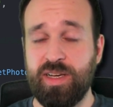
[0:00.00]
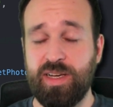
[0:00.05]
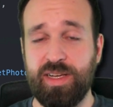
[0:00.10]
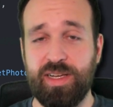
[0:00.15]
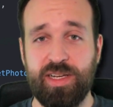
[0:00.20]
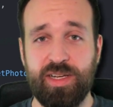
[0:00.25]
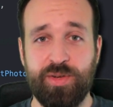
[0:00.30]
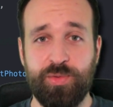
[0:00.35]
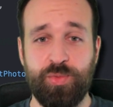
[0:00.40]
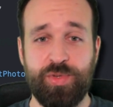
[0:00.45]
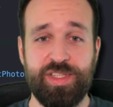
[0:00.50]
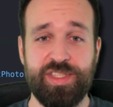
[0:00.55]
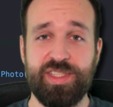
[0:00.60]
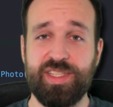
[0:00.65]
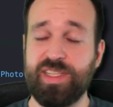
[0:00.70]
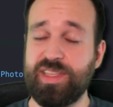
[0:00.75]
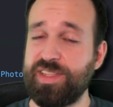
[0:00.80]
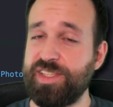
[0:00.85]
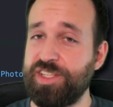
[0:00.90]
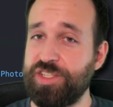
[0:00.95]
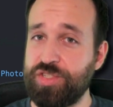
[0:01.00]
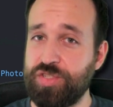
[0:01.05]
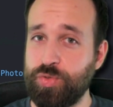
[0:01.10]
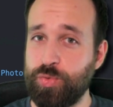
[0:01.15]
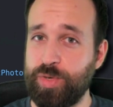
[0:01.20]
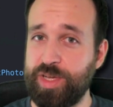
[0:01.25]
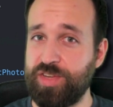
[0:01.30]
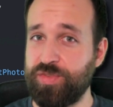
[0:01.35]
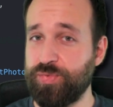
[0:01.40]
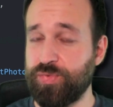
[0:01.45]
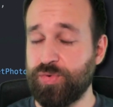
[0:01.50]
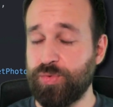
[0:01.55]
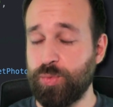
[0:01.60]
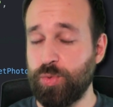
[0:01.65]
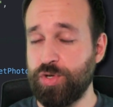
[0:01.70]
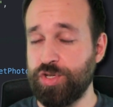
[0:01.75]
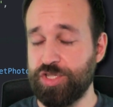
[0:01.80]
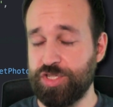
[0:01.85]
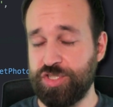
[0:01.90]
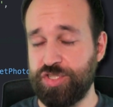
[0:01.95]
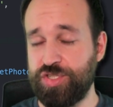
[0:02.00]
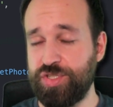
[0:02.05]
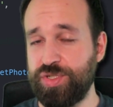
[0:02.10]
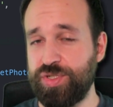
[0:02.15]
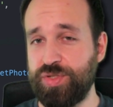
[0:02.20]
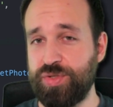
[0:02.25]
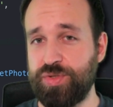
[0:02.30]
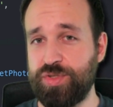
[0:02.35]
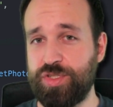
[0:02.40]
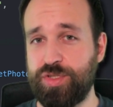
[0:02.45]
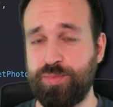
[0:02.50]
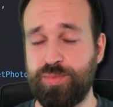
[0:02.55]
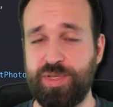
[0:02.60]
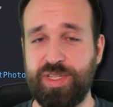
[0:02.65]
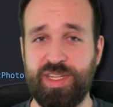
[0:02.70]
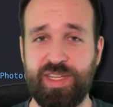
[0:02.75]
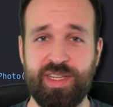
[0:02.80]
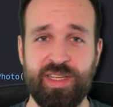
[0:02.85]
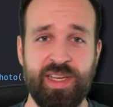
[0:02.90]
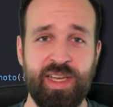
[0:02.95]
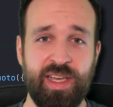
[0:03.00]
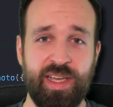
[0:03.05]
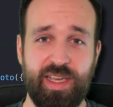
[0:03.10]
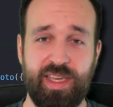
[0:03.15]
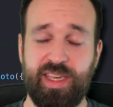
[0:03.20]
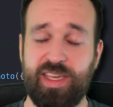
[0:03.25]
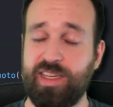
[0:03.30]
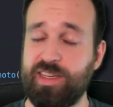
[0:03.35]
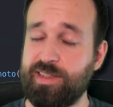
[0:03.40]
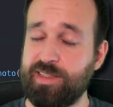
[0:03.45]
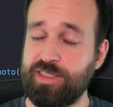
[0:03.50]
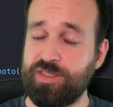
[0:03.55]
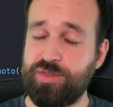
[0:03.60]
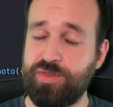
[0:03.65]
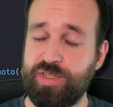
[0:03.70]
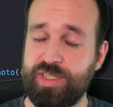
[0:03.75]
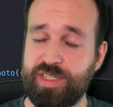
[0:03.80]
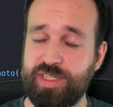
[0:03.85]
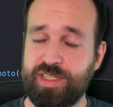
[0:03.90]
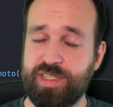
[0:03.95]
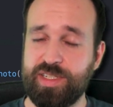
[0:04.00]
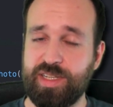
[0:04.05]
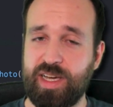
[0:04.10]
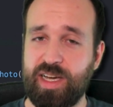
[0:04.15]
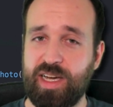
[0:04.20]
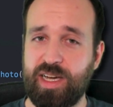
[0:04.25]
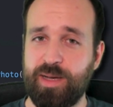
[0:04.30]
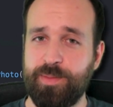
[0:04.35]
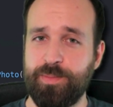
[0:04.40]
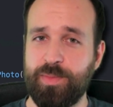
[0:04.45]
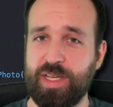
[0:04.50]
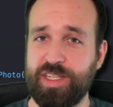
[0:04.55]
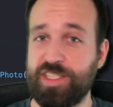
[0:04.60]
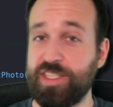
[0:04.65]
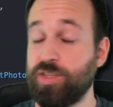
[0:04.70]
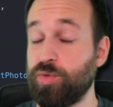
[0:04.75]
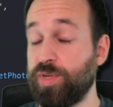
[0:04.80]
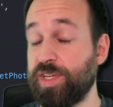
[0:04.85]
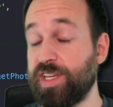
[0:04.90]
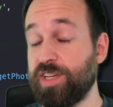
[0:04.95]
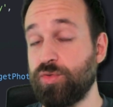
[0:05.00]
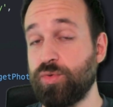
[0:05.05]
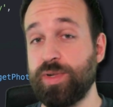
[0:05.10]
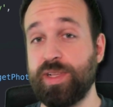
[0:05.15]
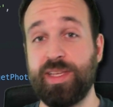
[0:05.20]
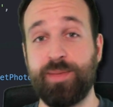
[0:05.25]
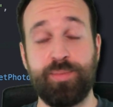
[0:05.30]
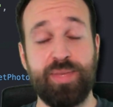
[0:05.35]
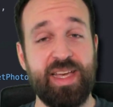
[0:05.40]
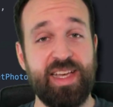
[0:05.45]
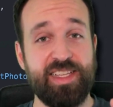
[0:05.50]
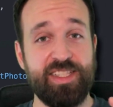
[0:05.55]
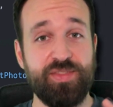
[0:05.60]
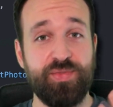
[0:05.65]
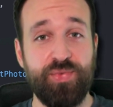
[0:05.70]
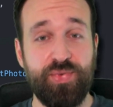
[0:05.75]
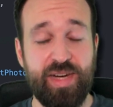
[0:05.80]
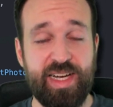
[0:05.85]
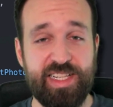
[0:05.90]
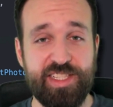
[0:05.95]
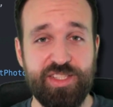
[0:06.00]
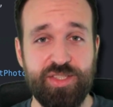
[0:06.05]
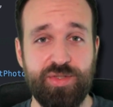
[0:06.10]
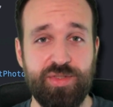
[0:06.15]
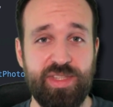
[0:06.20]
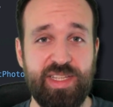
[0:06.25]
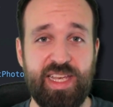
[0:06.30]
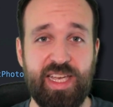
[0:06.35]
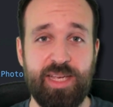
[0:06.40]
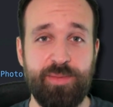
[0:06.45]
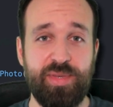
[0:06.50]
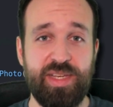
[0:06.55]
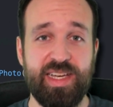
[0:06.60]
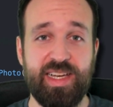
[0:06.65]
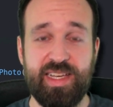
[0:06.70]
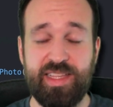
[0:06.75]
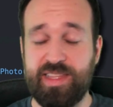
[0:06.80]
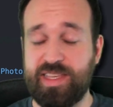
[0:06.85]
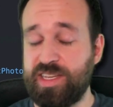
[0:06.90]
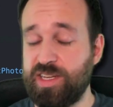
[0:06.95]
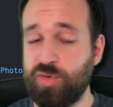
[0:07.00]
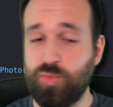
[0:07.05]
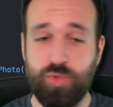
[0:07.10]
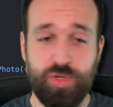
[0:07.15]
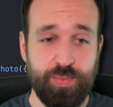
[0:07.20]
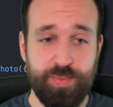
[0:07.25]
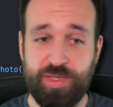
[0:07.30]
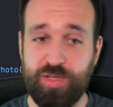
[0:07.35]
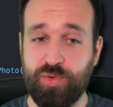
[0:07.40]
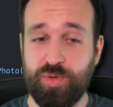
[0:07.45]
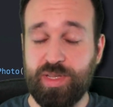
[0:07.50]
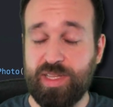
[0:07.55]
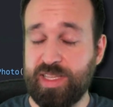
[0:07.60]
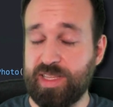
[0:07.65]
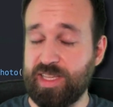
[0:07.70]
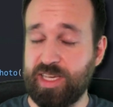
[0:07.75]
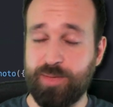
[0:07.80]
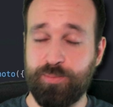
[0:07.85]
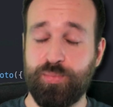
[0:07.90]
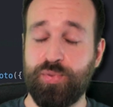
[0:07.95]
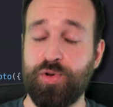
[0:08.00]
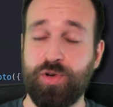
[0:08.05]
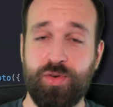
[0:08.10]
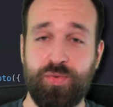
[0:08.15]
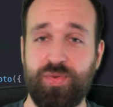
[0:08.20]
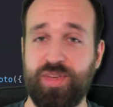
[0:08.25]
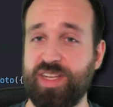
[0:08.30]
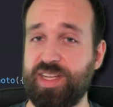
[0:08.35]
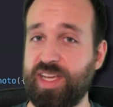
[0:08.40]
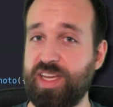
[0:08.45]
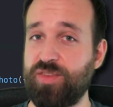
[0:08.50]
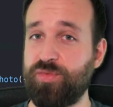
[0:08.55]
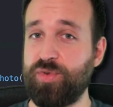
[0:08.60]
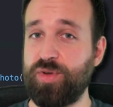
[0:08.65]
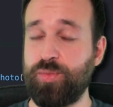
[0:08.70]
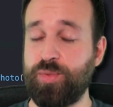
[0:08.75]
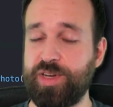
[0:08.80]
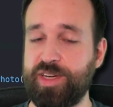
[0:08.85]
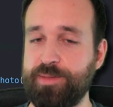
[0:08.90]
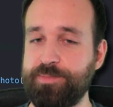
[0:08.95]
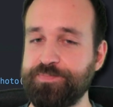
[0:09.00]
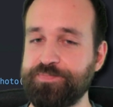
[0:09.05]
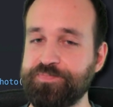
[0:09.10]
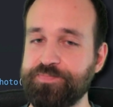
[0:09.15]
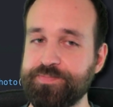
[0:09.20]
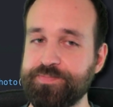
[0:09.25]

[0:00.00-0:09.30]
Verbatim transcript: uh, we still need to wait for version 2 to be included um, until we can really pass files to the API, then it would be really like perfect everywhere.